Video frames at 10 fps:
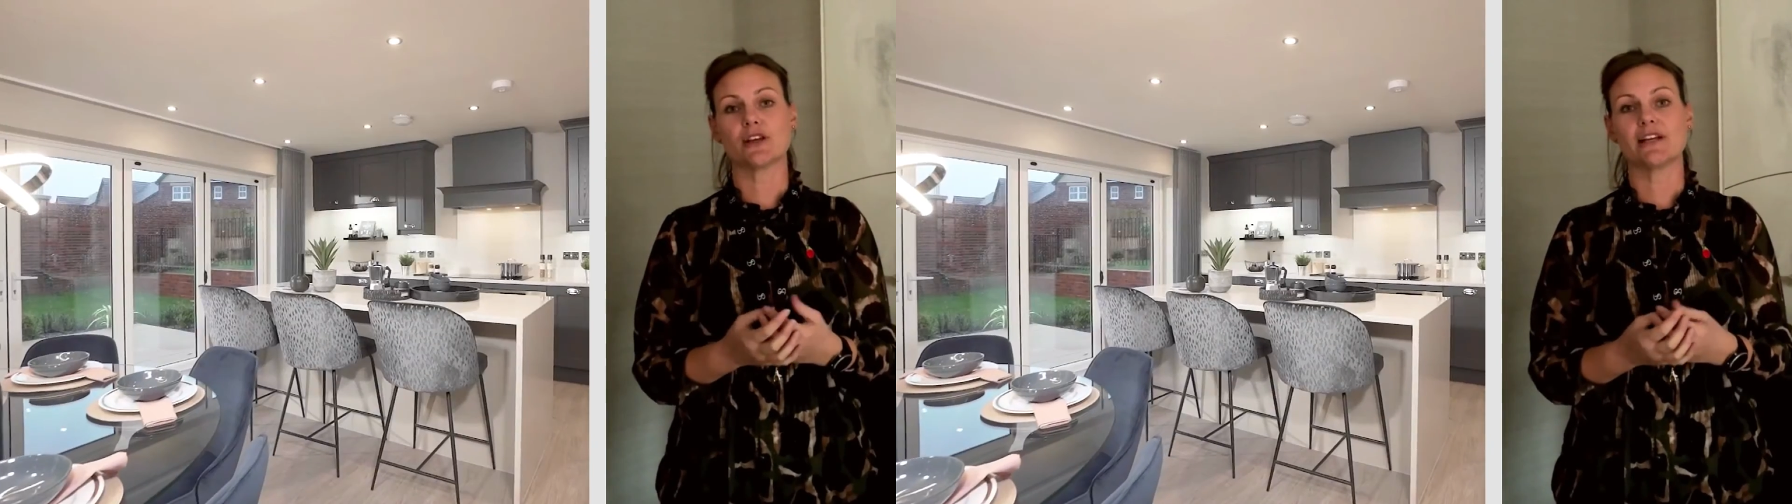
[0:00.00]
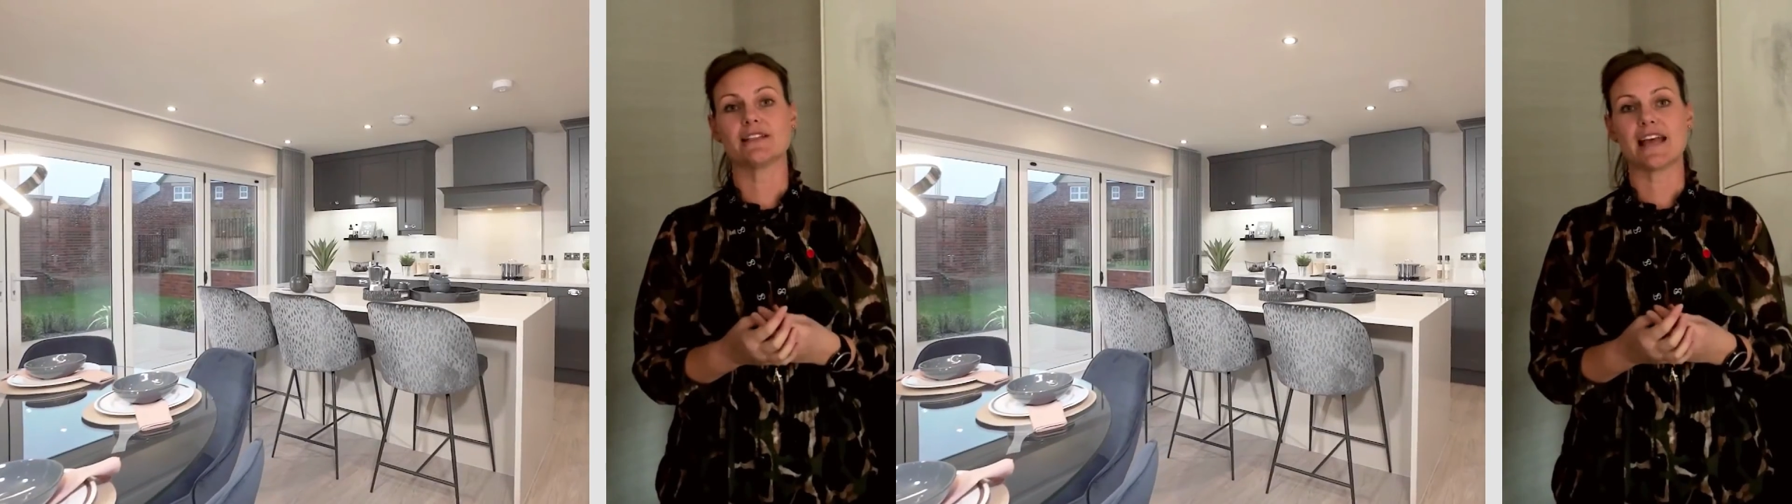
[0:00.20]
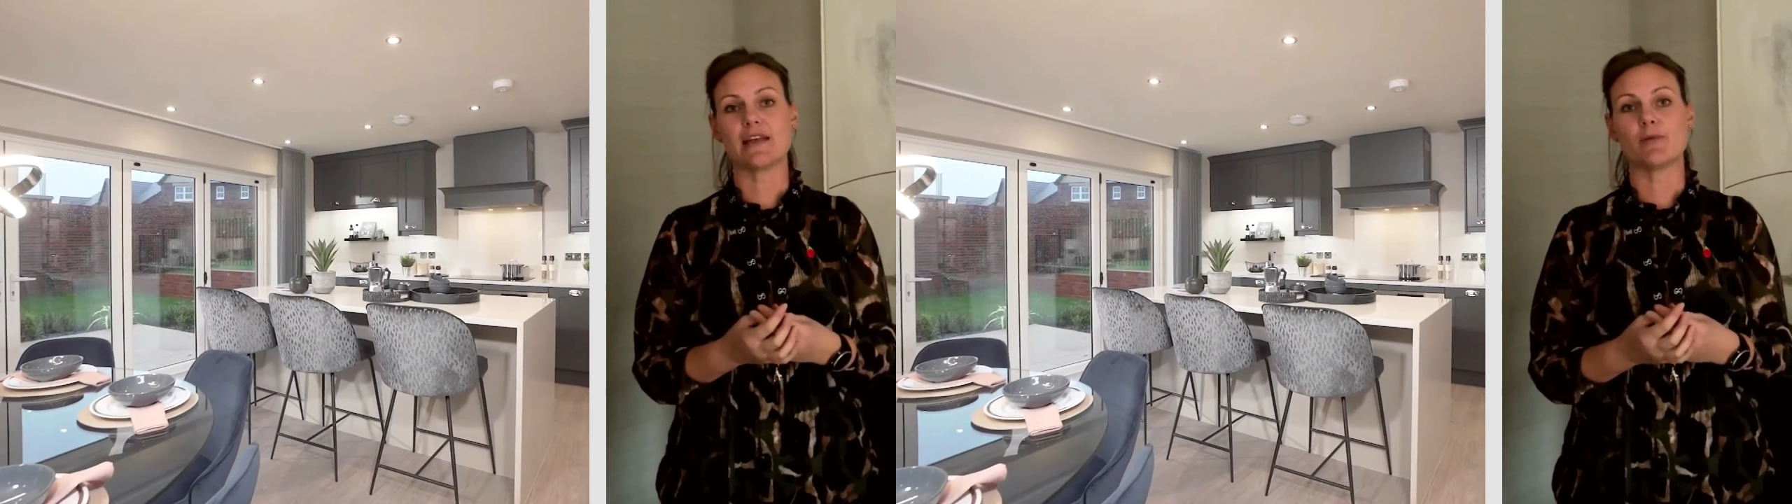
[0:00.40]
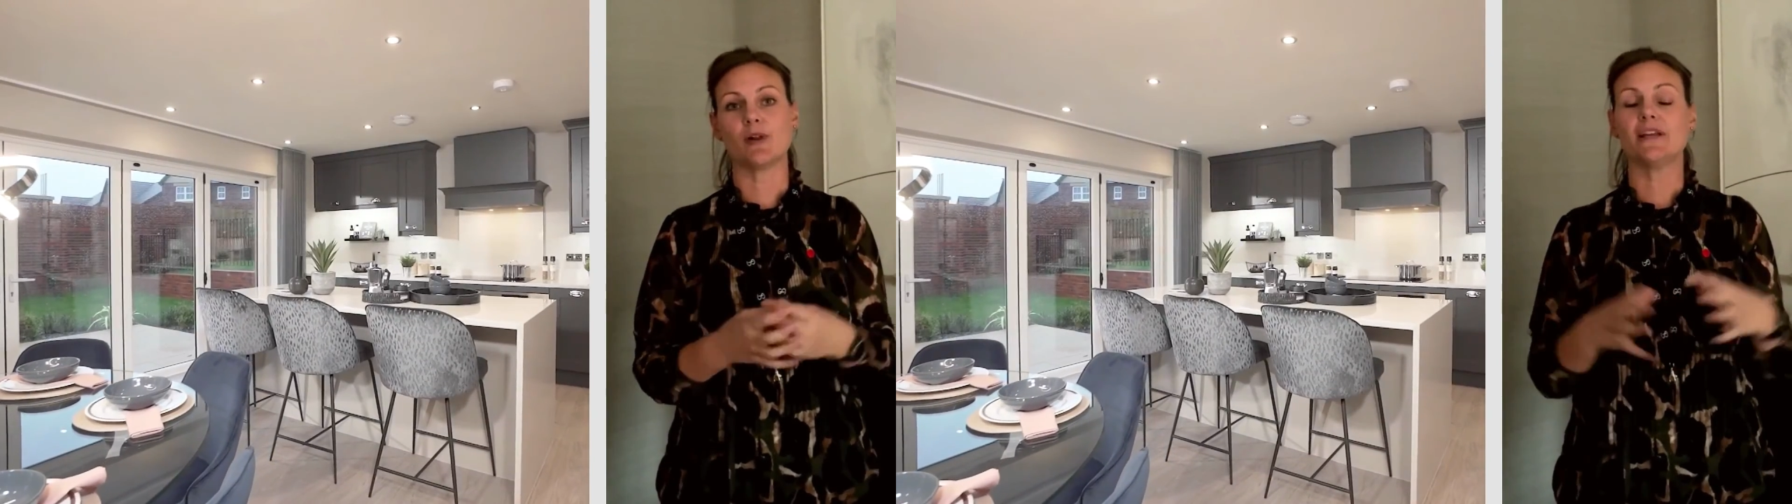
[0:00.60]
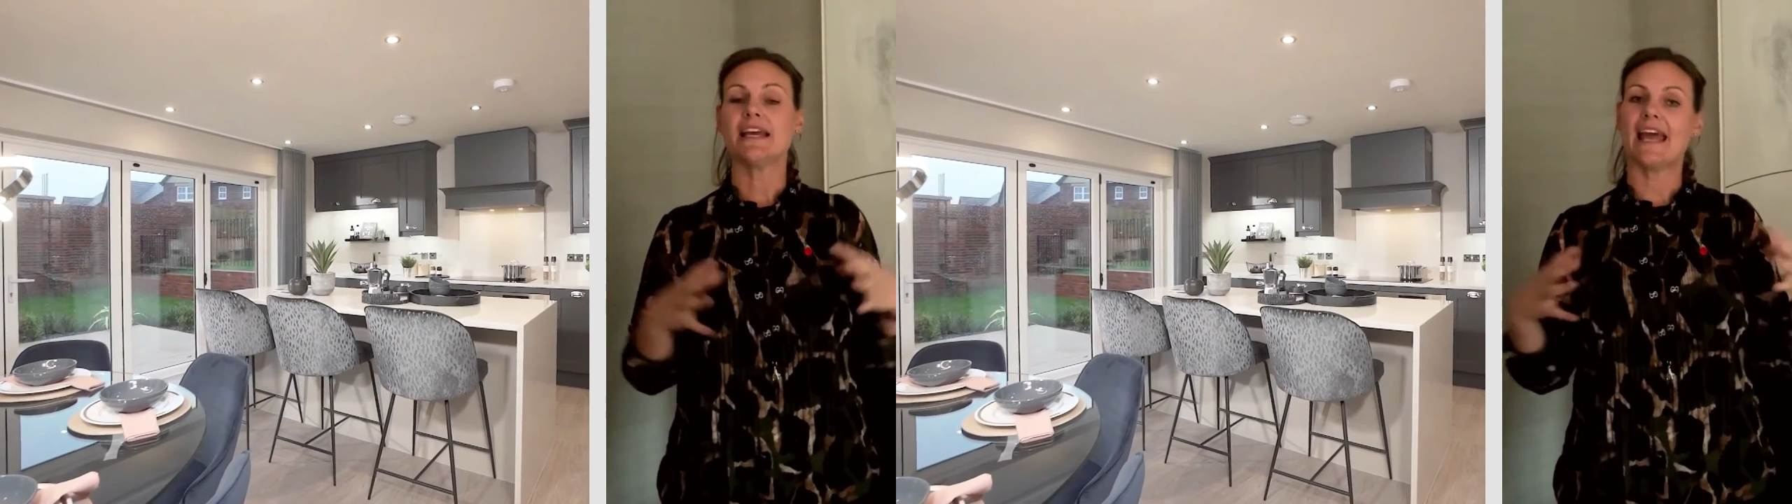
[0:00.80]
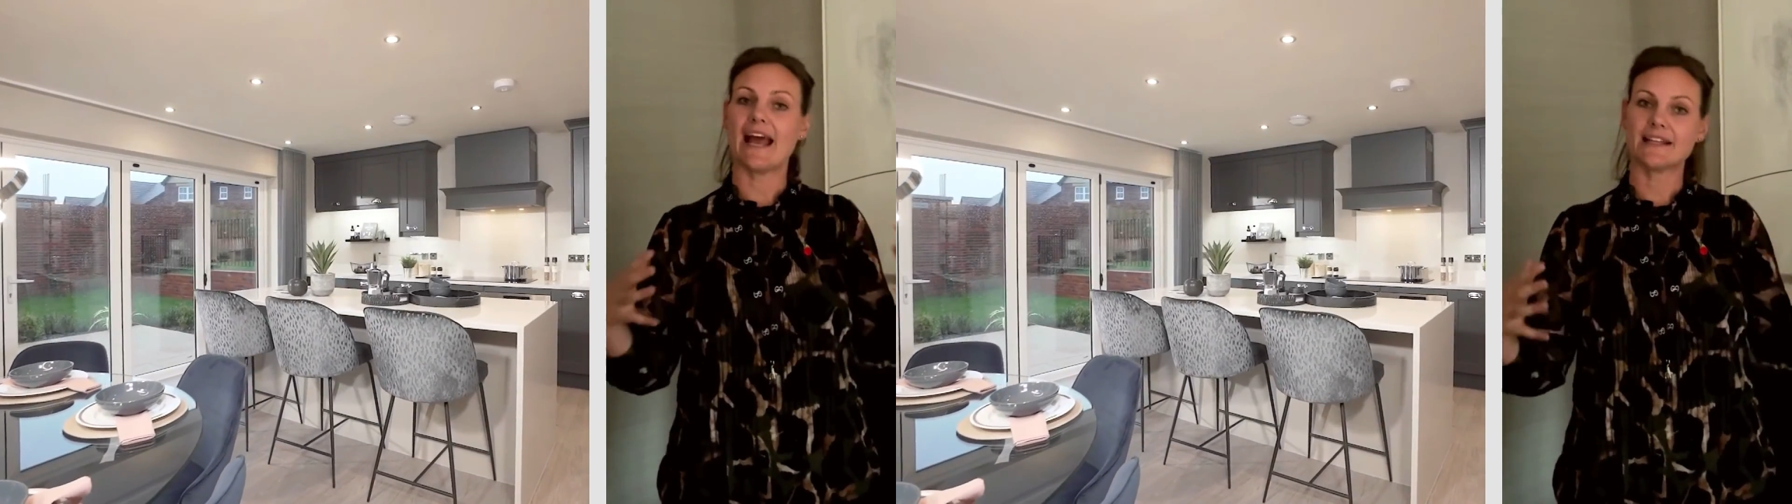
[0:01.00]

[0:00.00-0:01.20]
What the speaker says: table. It adds